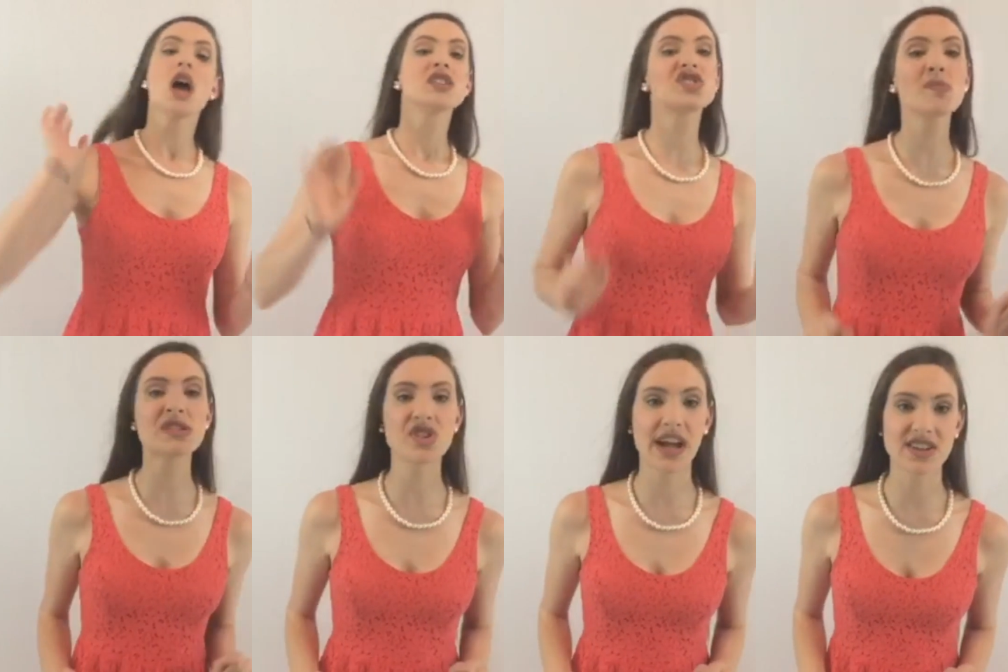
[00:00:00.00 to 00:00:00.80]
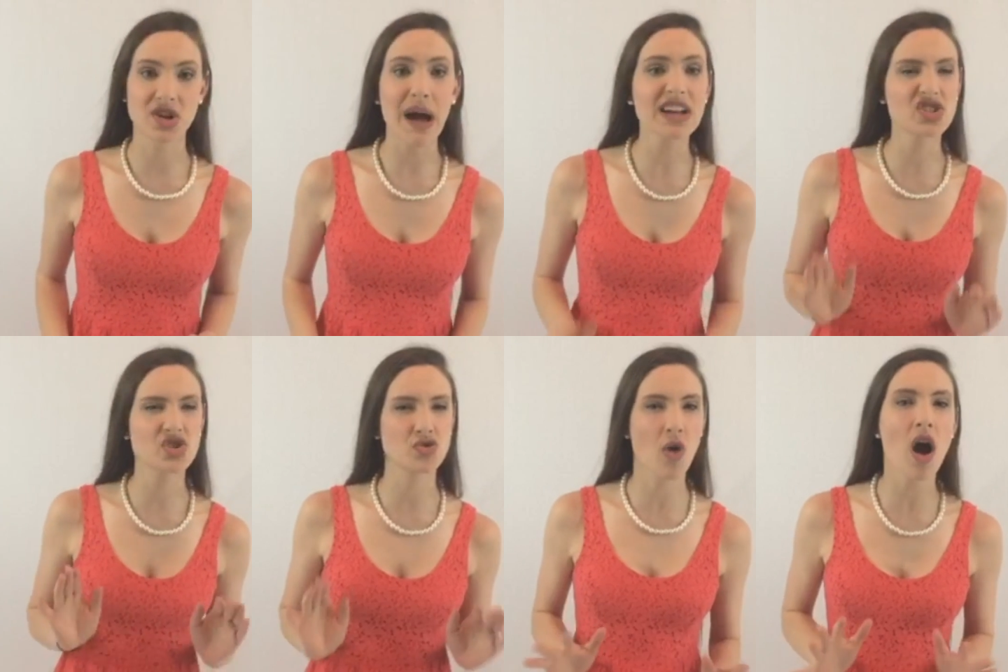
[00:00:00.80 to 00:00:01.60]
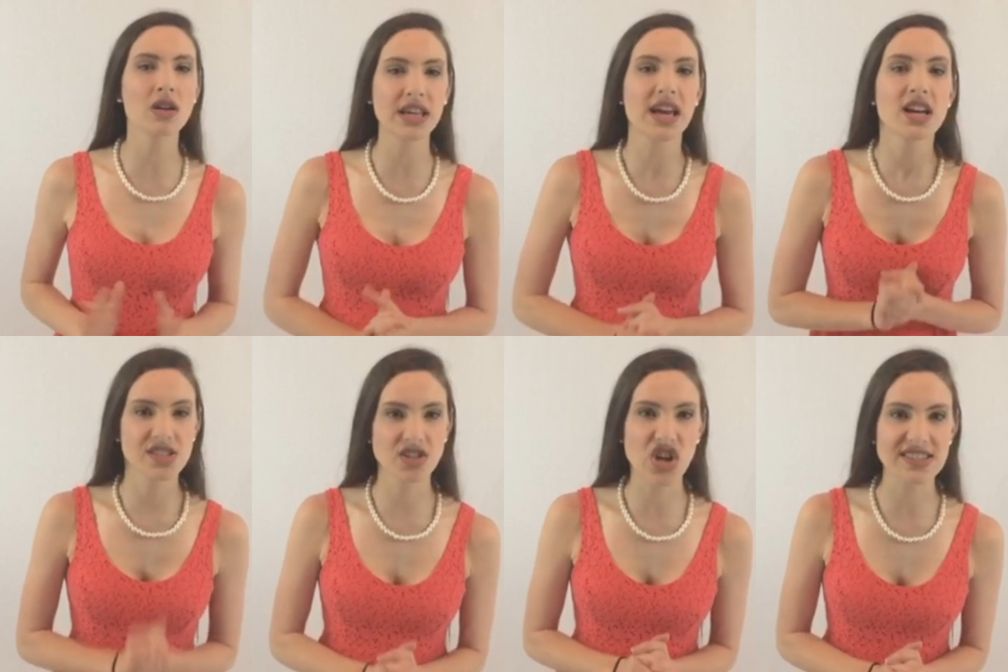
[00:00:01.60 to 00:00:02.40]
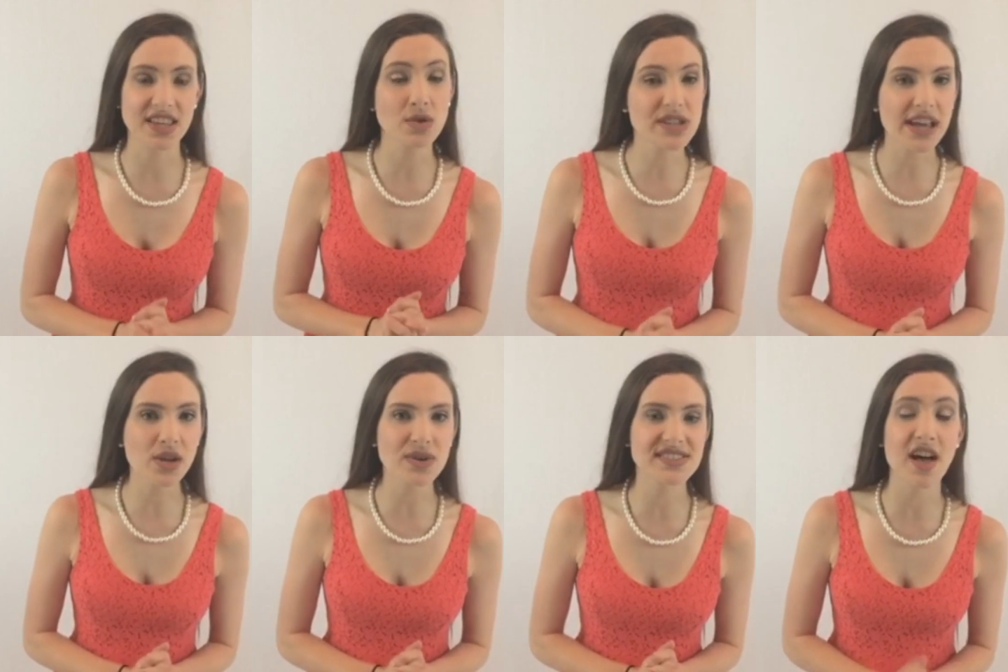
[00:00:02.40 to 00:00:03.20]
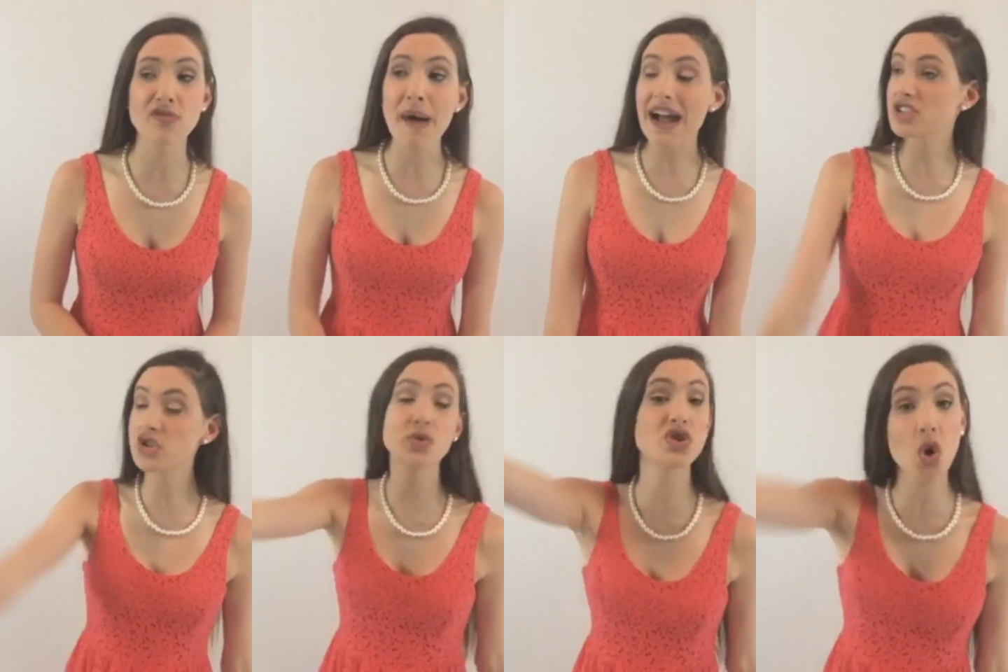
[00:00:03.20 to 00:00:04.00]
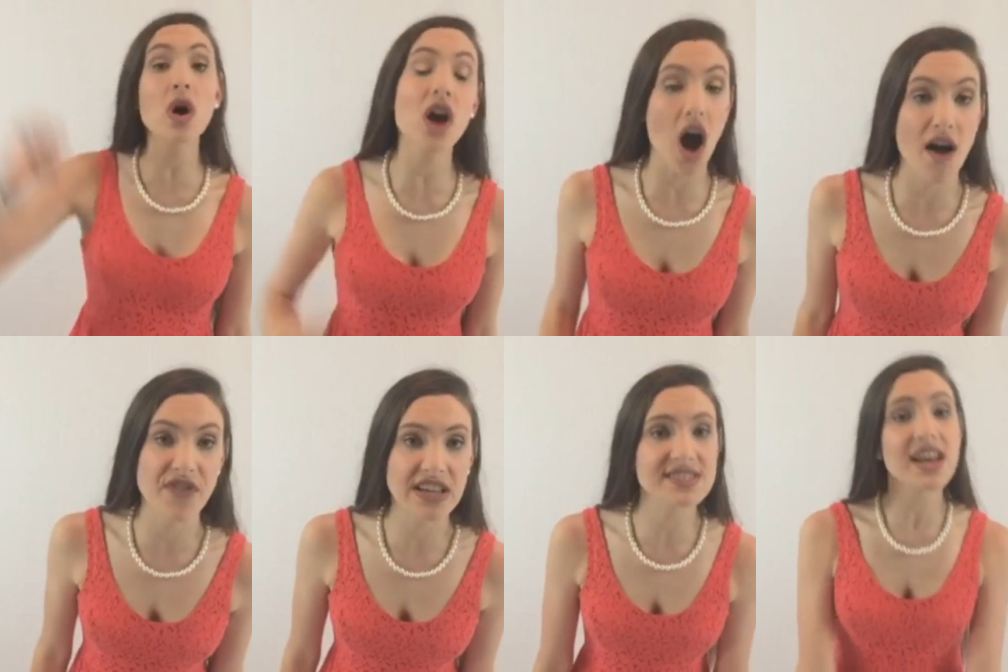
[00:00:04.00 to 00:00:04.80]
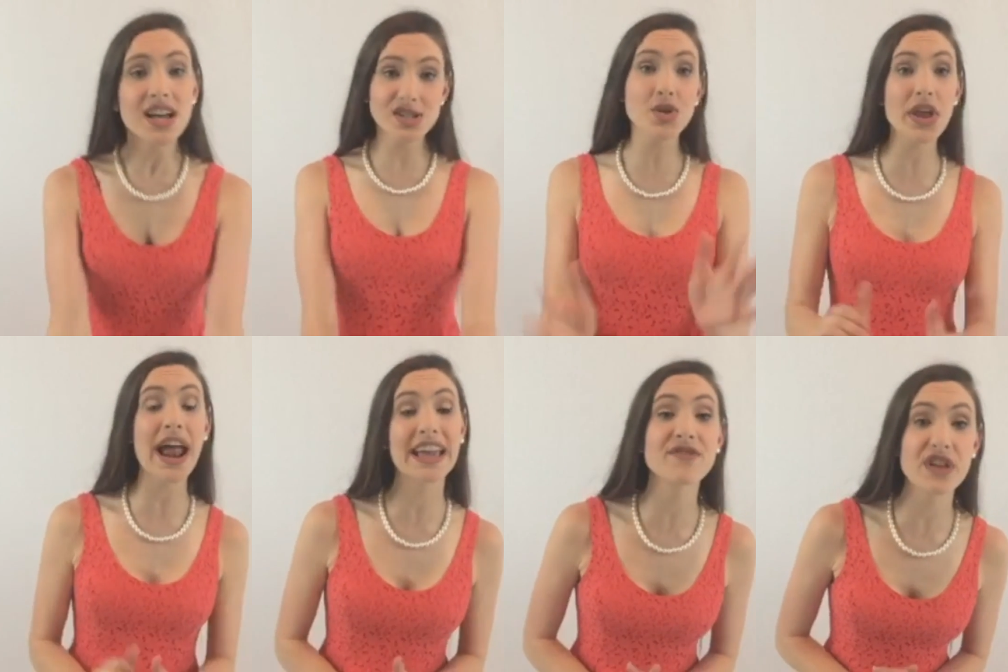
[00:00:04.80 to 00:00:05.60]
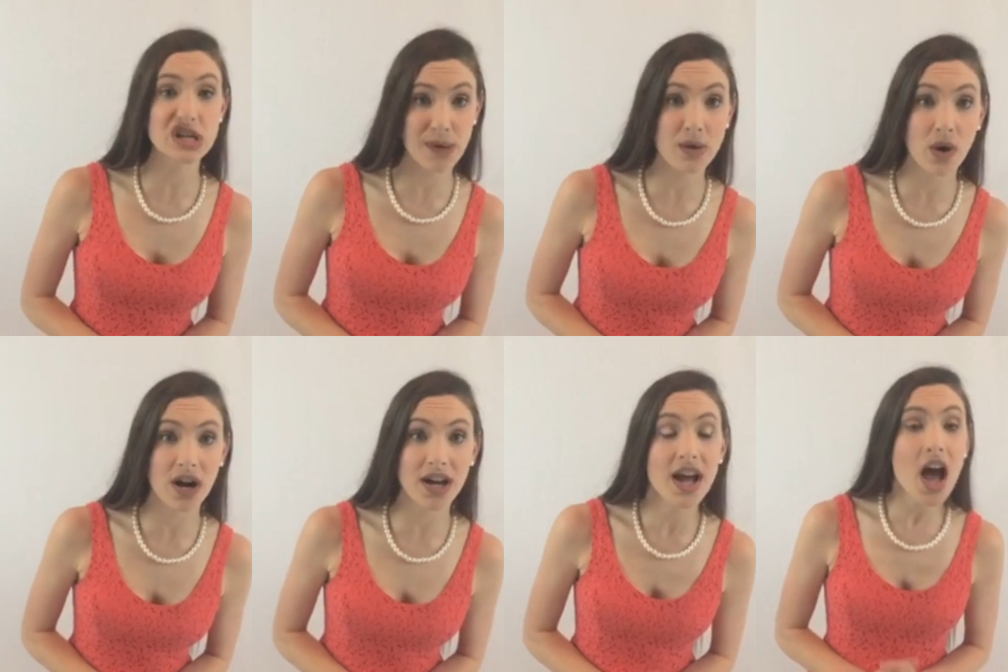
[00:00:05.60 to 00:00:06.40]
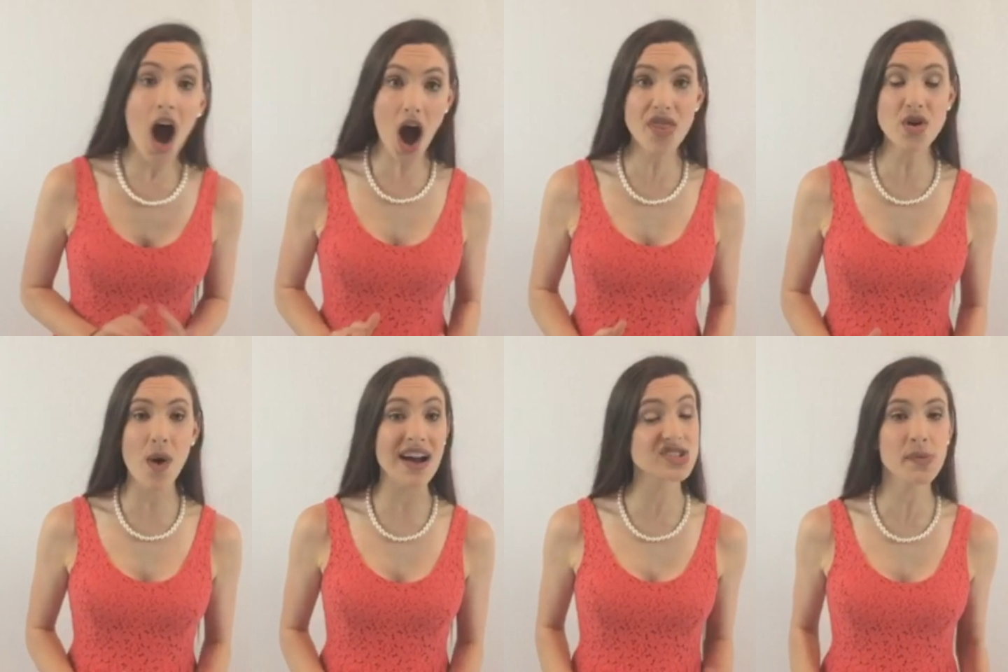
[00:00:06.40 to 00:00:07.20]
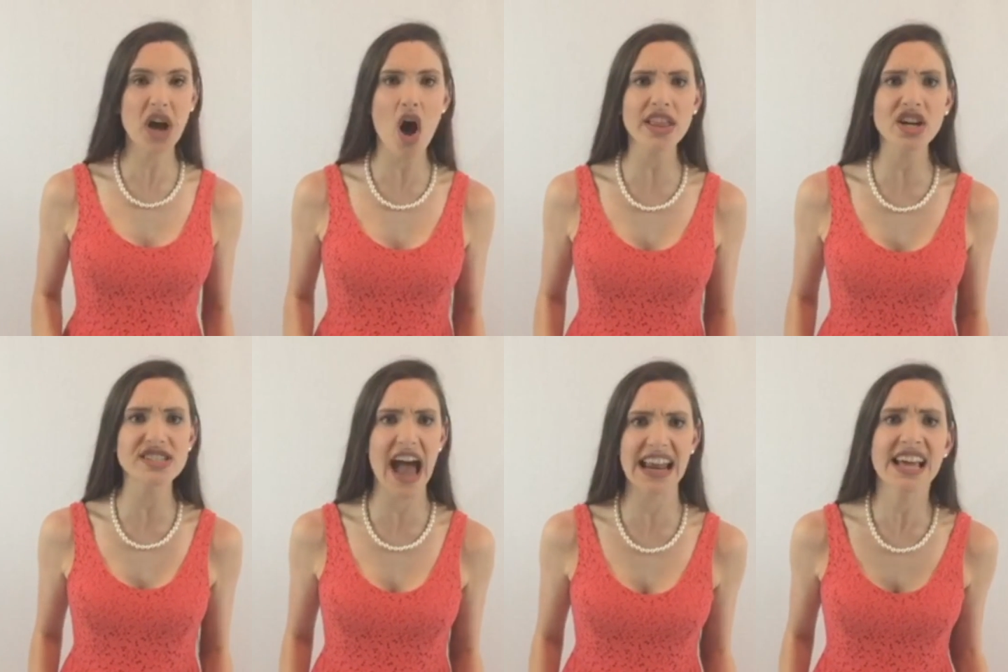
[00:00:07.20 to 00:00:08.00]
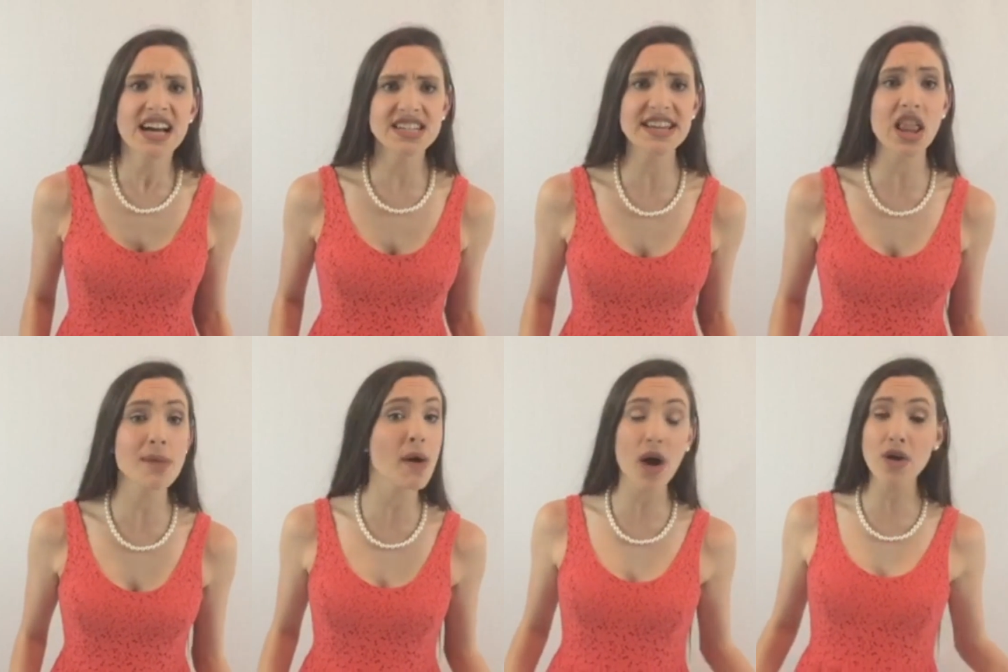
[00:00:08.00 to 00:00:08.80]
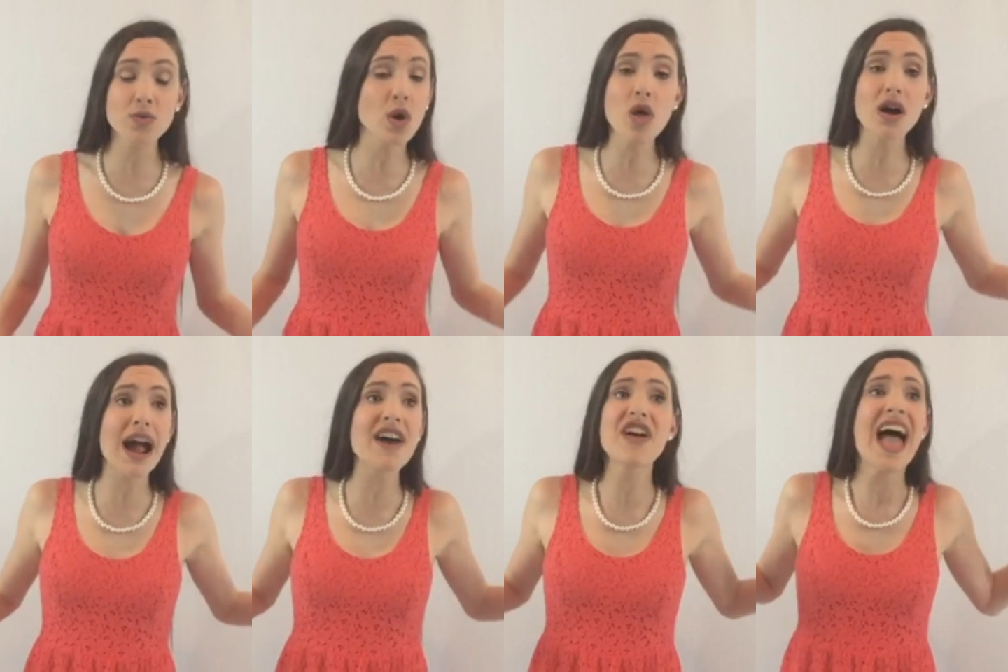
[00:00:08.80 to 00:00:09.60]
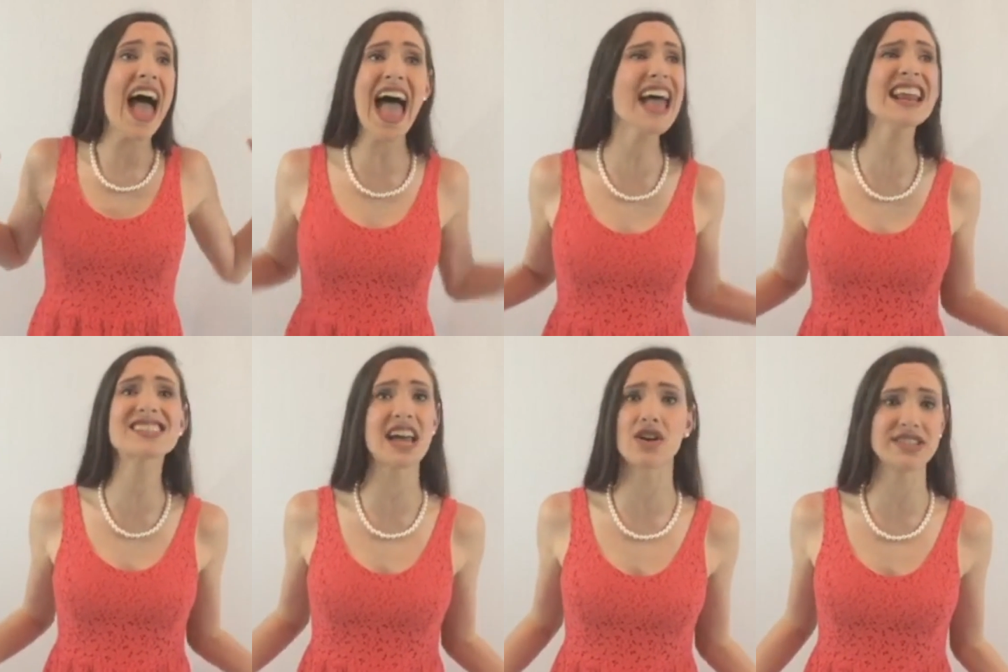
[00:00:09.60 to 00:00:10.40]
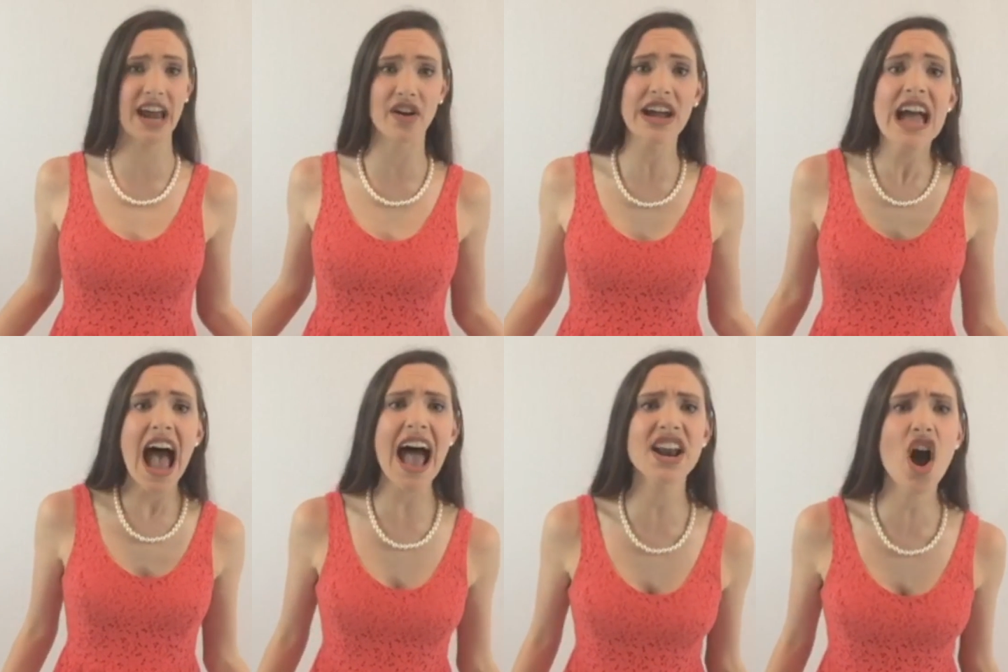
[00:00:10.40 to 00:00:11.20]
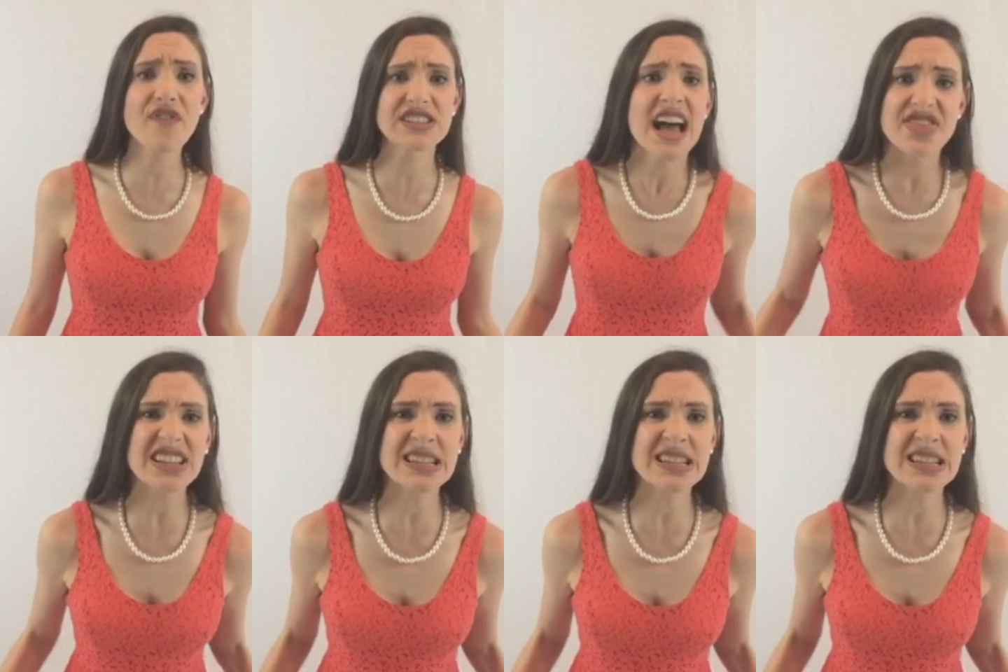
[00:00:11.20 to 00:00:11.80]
So, Mr. Ketchum, I strongly suggest that you take yourself back to your office so that I can finish my work. Otherwise, I'll be calling your daddy to tell him how you no longer have any secretary at an office